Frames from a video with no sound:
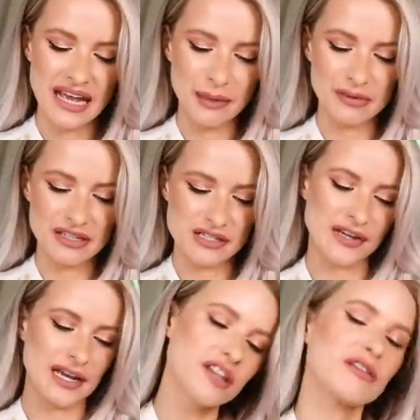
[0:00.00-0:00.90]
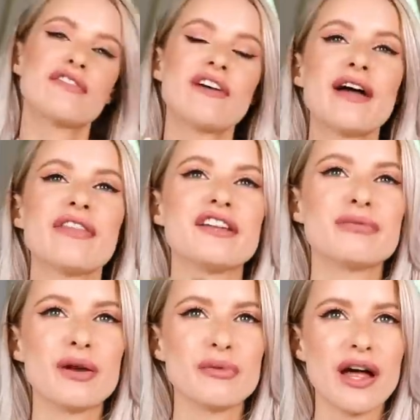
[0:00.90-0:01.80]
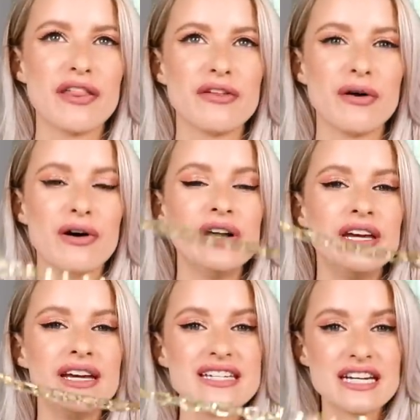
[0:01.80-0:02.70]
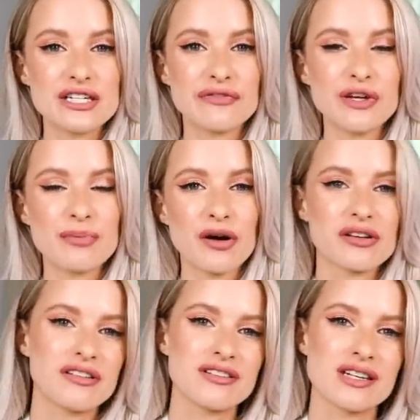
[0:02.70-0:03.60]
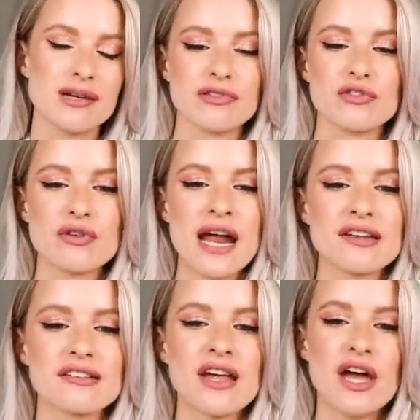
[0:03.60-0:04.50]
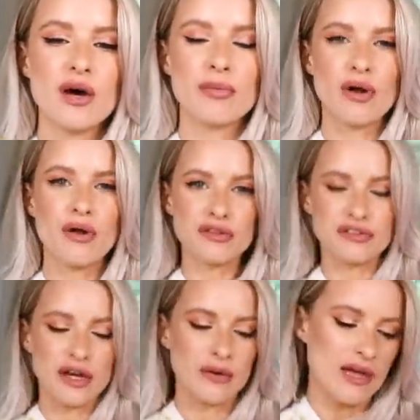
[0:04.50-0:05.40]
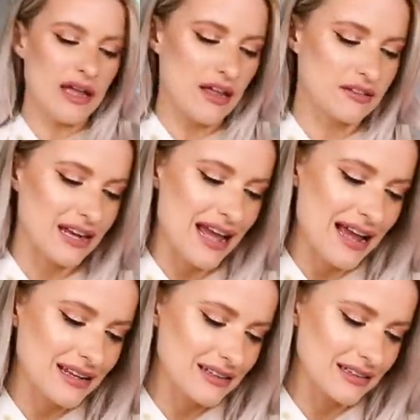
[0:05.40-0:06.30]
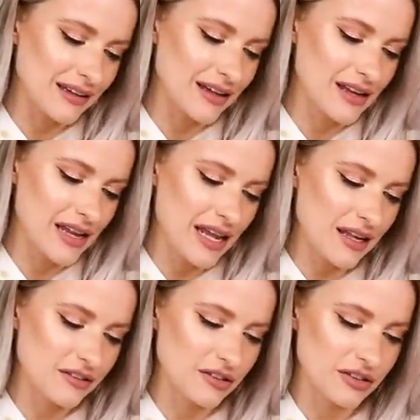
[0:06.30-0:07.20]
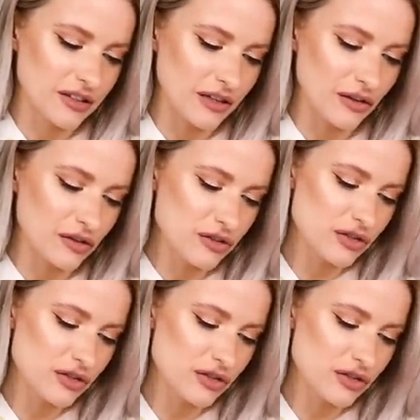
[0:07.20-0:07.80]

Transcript: absolutely divine. So I found this one where I thought ticked a few boxes in terms of trends, but also as an anklet is just gonna look